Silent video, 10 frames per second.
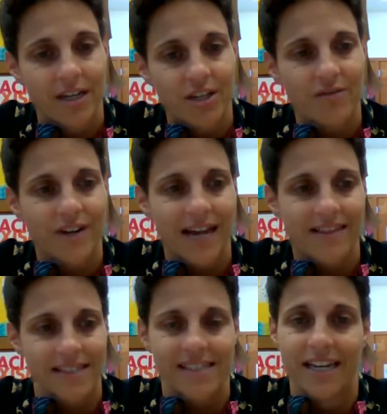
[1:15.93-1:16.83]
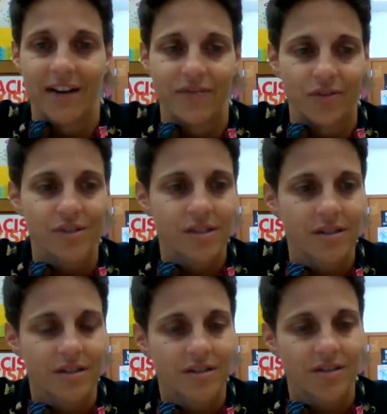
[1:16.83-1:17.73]
you've got the snuffles.
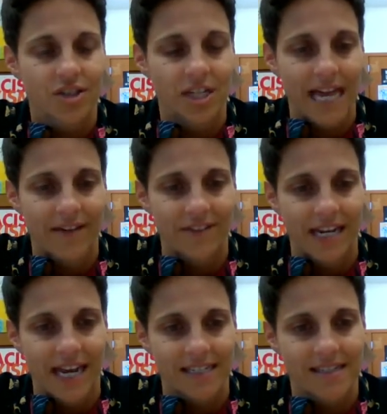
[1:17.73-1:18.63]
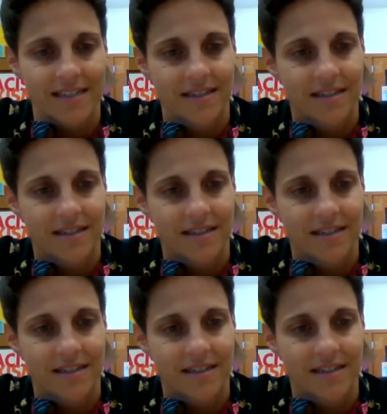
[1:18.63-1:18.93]
She laughed and asked,